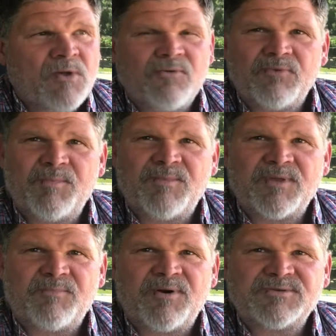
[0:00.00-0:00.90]
remember
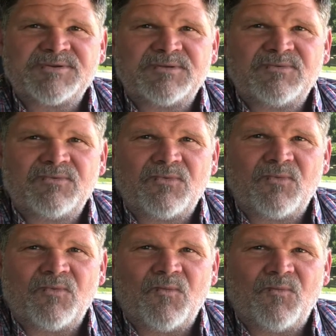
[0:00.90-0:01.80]
the person
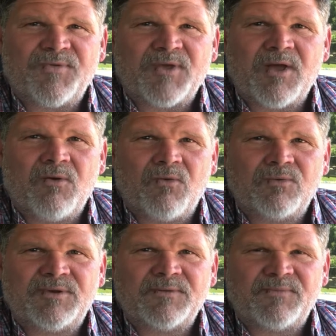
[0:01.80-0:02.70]
with the
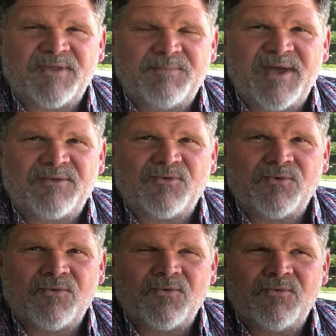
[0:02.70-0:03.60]
gold, they make the
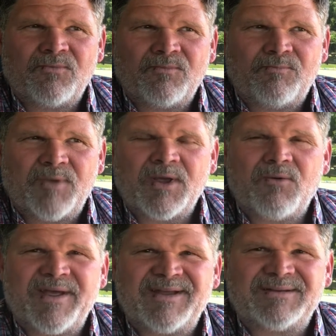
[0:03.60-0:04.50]
rule, but go
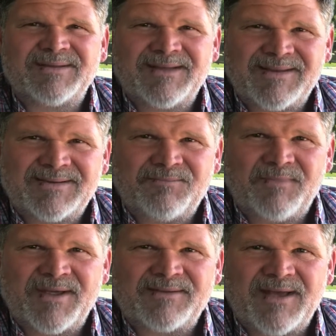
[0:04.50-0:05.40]
ahead and let them
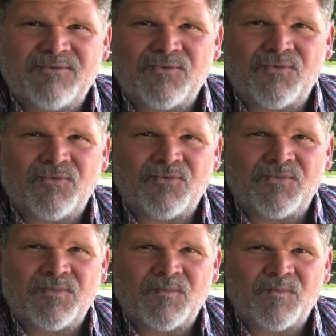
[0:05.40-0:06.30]
make that rule.
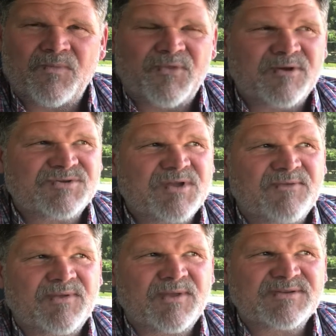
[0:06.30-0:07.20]
There's
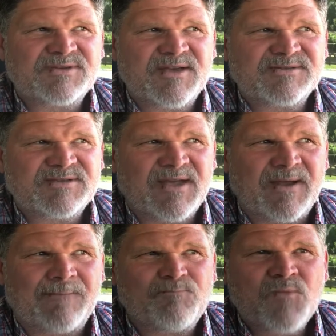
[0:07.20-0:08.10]
nothing that says
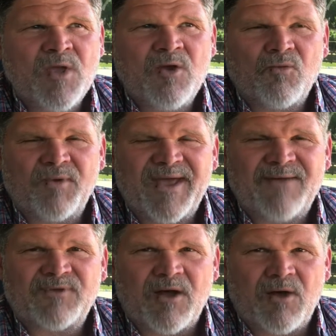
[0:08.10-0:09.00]
that we
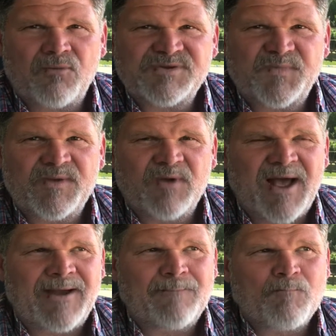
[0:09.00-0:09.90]
have to always be
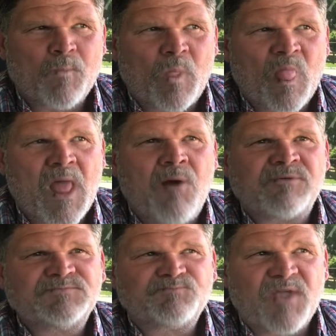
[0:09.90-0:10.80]
right.
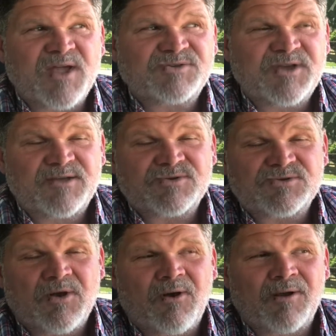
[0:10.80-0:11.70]
And
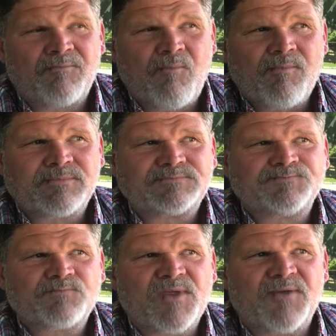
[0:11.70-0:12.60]
chances are,
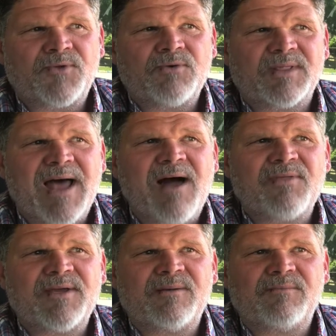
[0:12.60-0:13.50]
if you allow
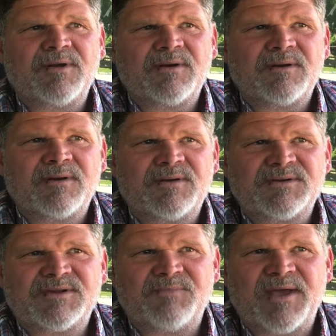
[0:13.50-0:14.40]
them
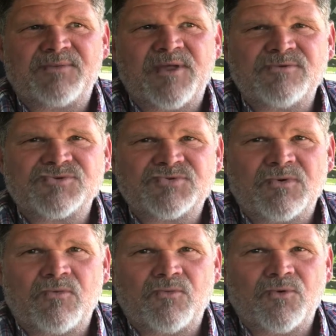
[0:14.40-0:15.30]
to make those
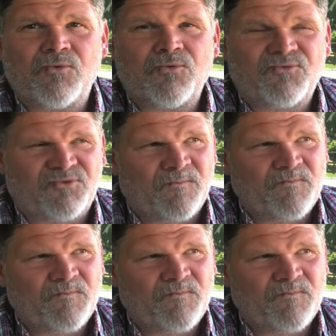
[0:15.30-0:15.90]
rules,